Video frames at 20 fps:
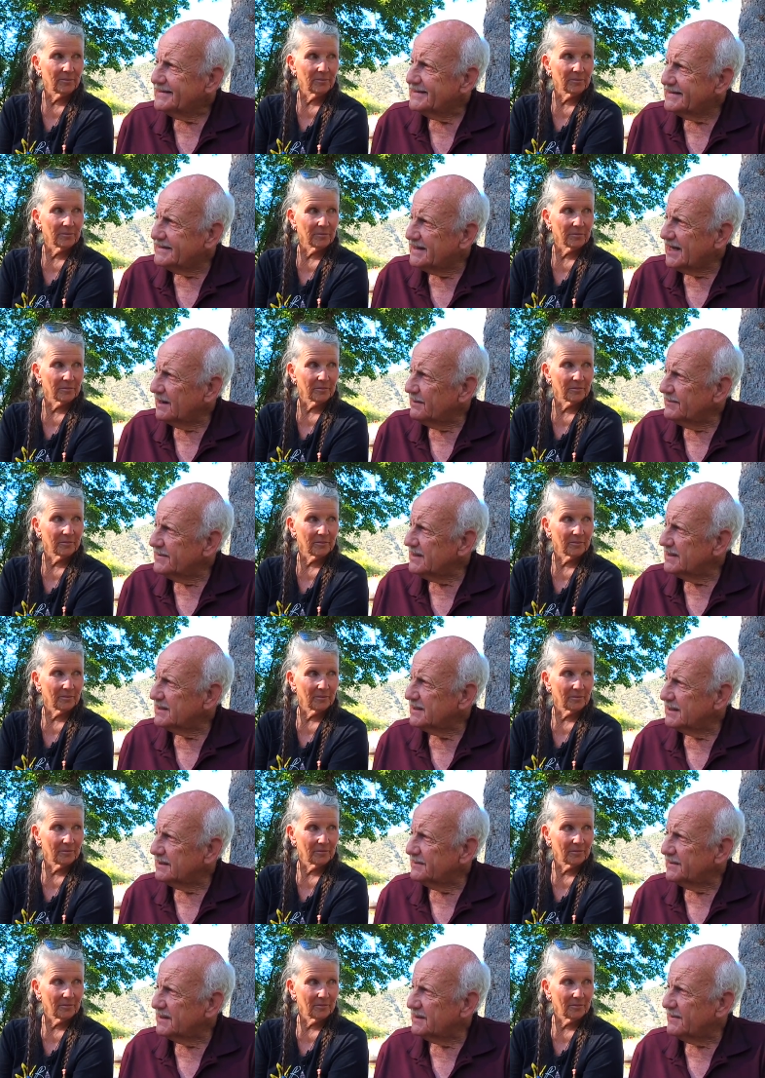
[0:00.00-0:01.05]
Speaker 1: Tell me a little
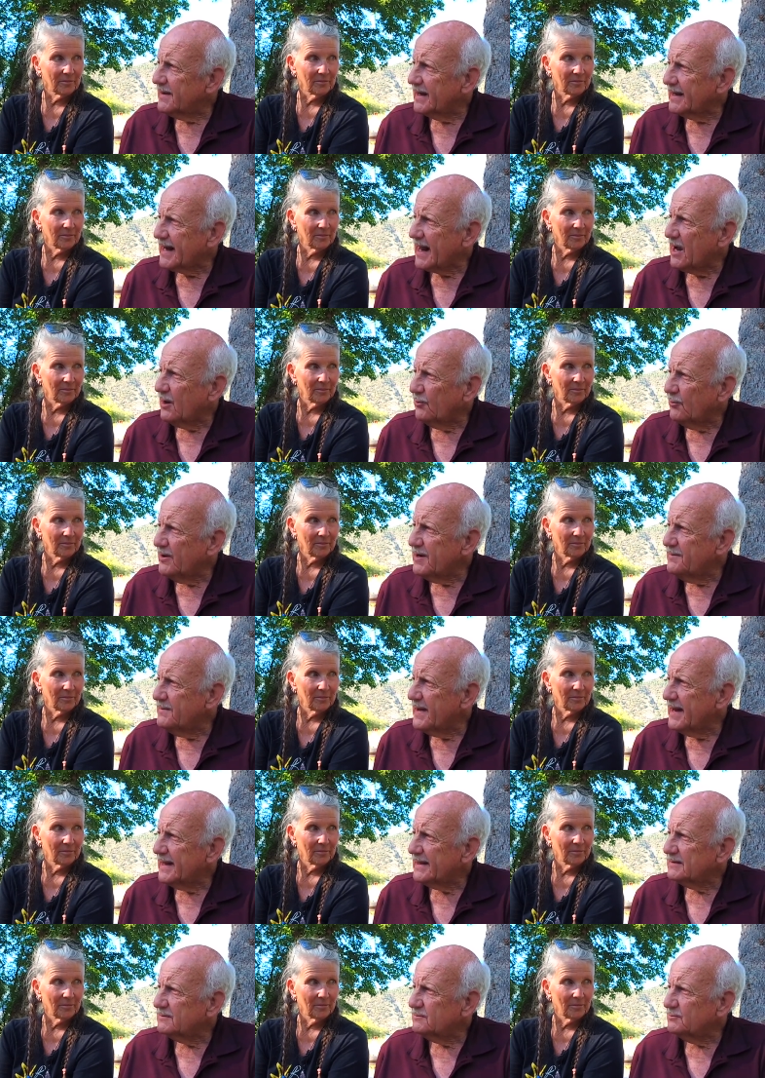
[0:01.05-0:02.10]
bit about how we met,